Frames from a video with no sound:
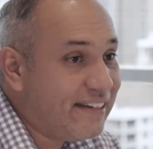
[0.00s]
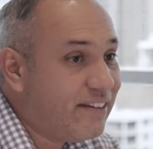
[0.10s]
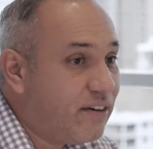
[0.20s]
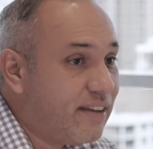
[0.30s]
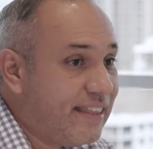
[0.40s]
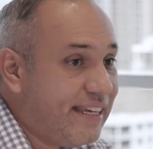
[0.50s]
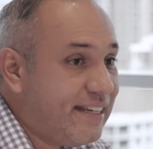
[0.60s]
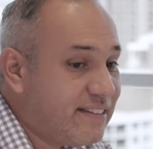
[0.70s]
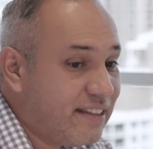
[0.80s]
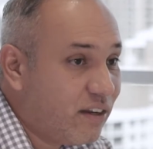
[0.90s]
there are
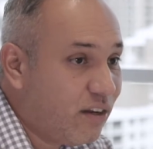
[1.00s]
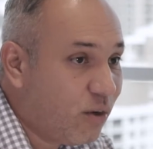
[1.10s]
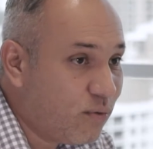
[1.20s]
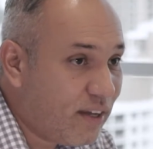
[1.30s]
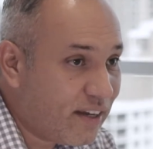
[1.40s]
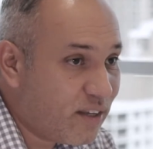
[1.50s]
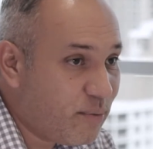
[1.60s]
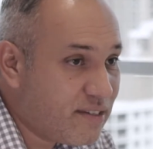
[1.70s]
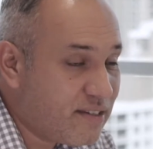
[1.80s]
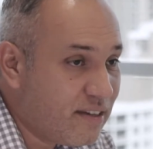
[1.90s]
things in the loan
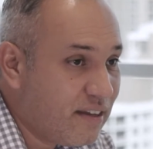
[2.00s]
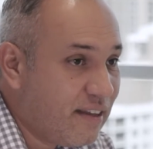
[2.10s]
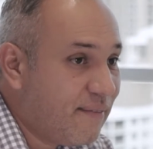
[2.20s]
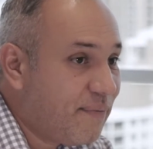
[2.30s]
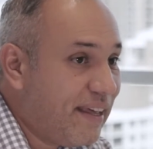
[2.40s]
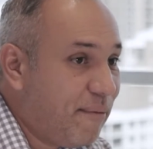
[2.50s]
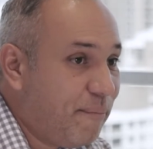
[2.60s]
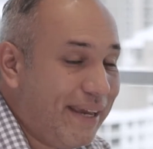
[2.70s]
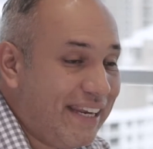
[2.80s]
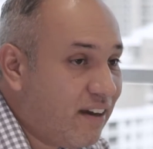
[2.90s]
documents that
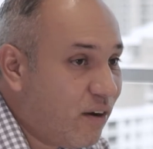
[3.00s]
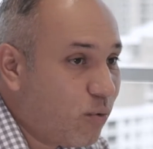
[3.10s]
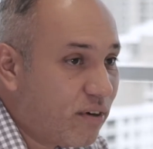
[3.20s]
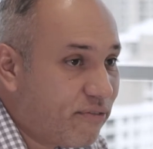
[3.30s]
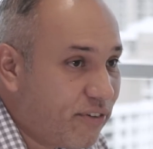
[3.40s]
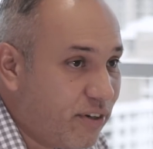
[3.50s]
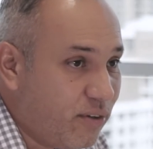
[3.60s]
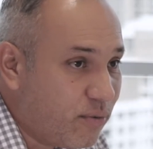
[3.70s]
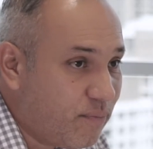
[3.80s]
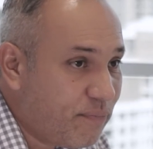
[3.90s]
may not work for
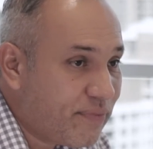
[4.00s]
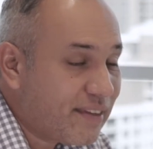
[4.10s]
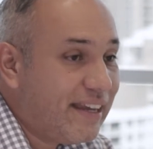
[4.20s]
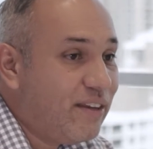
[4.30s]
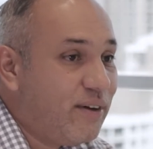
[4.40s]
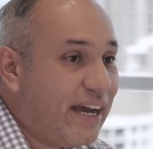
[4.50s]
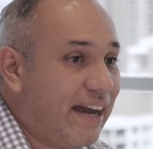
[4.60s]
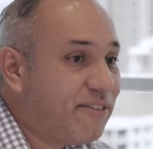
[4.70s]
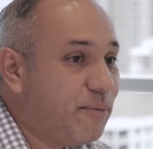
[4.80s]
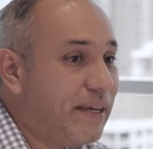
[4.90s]
you. And you
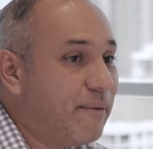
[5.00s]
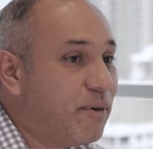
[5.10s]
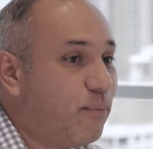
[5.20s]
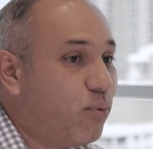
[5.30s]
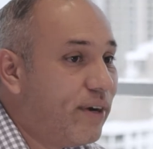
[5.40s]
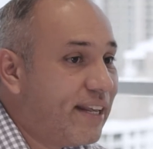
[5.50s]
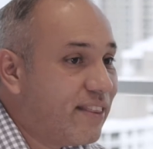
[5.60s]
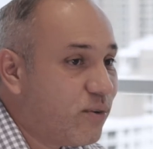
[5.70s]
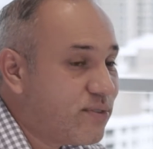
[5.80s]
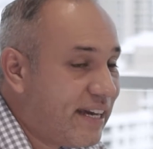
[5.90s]
have to be able to bring
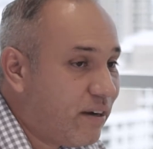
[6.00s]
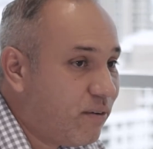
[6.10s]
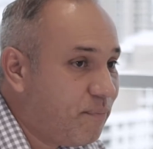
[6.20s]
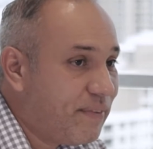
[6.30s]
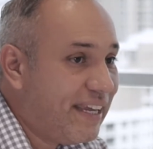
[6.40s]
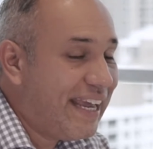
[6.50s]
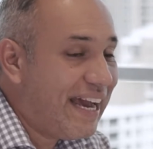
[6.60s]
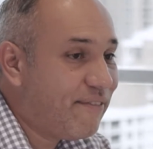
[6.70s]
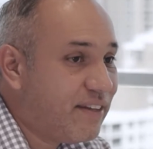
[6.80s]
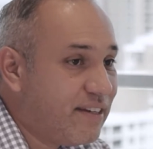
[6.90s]
those out and
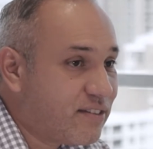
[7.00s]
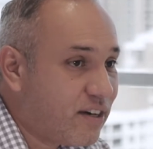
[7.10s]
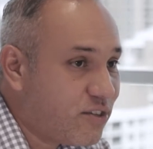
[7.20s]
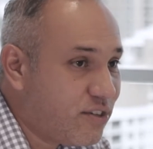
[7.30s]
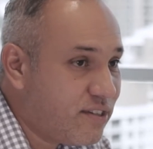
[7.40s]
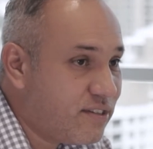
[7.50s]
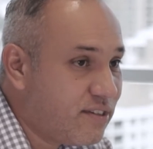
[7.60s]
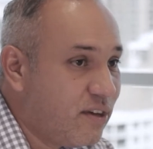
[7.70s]
have the discussions